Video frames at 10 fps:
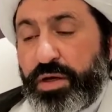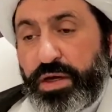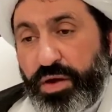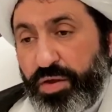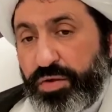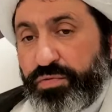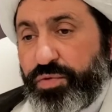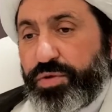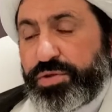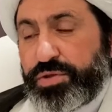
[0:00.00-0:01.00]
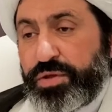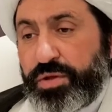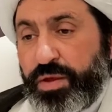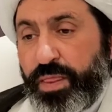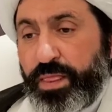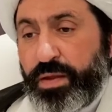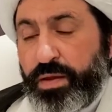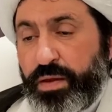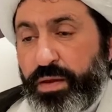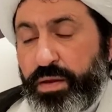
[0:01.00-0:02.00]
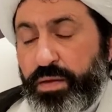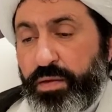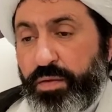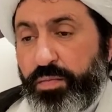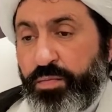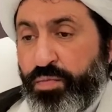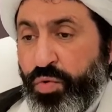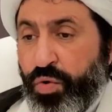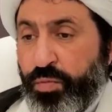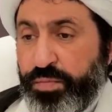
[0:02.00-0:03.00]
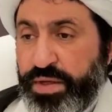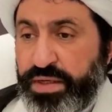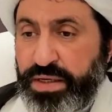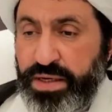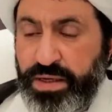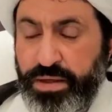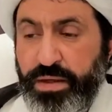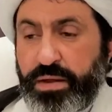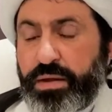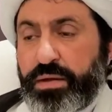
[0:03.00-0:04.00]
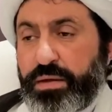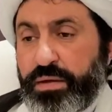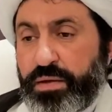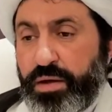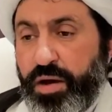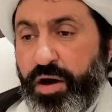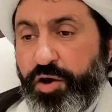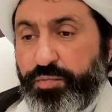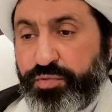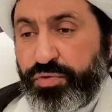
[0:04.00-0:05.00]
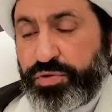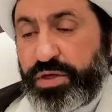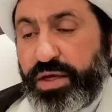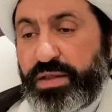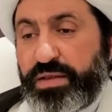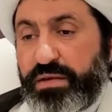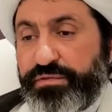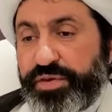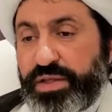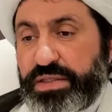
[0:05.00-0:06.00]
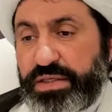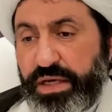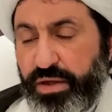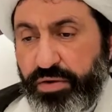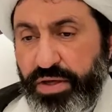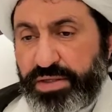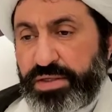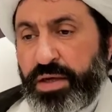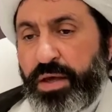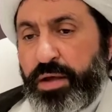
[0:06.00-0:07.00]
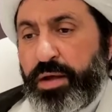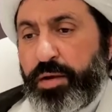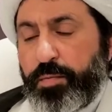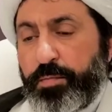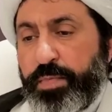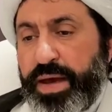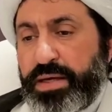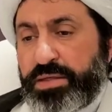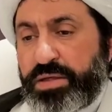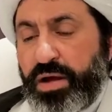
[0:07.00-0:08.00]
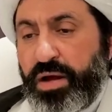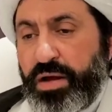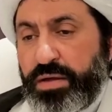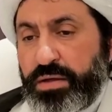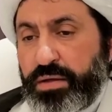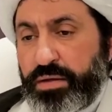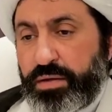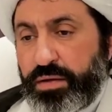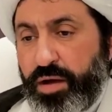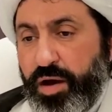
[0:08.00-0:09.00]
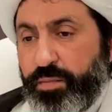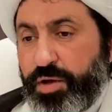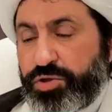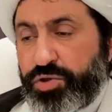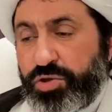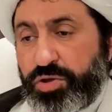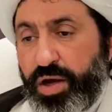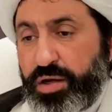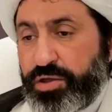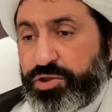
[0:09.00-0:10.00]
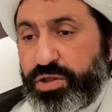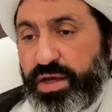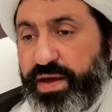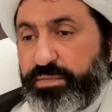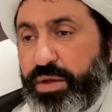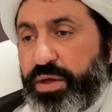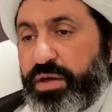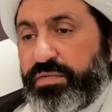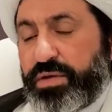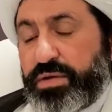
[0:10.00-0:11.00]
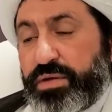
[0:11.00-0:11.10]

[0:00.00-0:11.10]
In other words, mu'minin are put in different degrees based on how much knowledge they have been given.